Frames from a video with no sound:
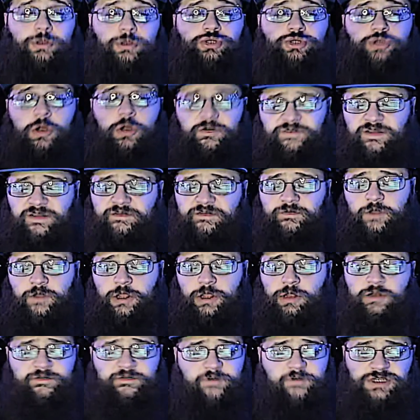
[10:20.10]
trophy for
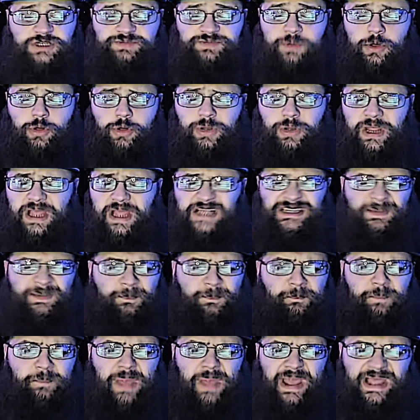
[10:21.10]
Universe Mode is
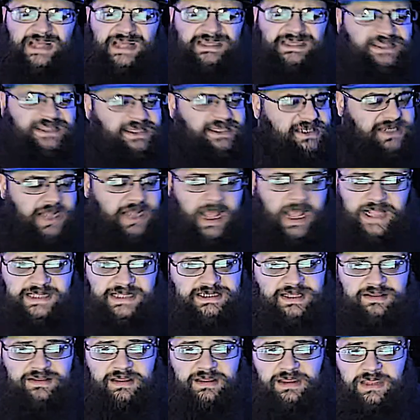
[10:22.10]
Biggest Nights
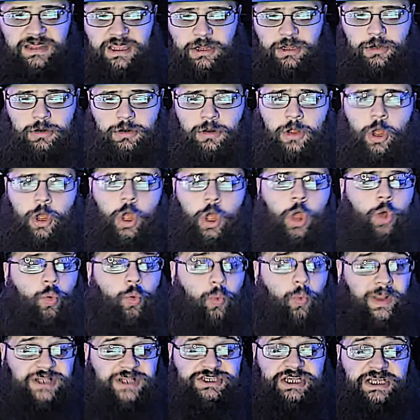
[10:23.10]
of the Year,
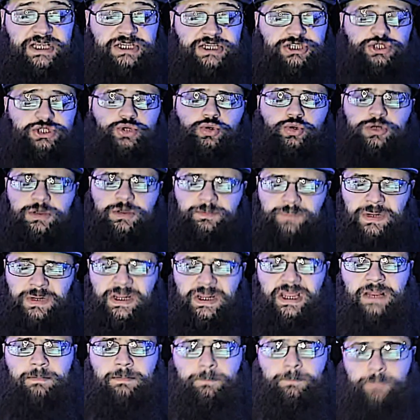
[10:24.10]
which is to
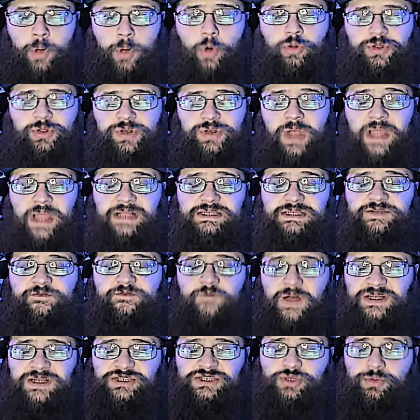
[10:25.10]
complete both nights of
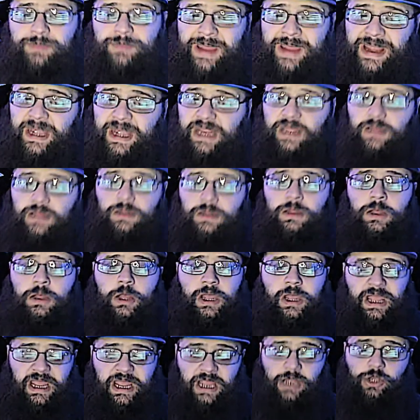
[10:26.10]
WrestleMania
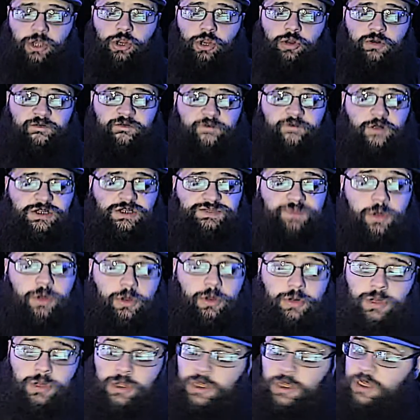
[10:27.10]
in Universe
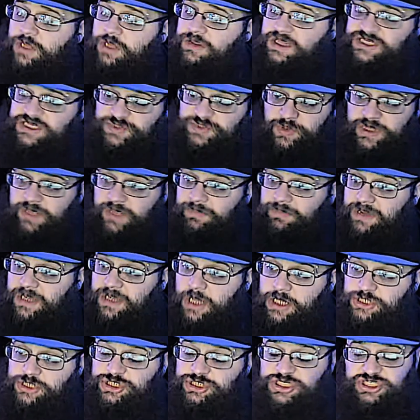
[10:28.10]
Mode. This one can be
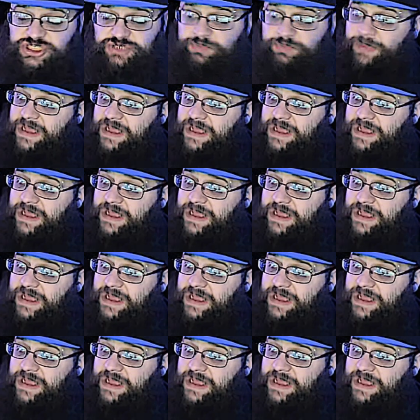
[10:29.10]
done just by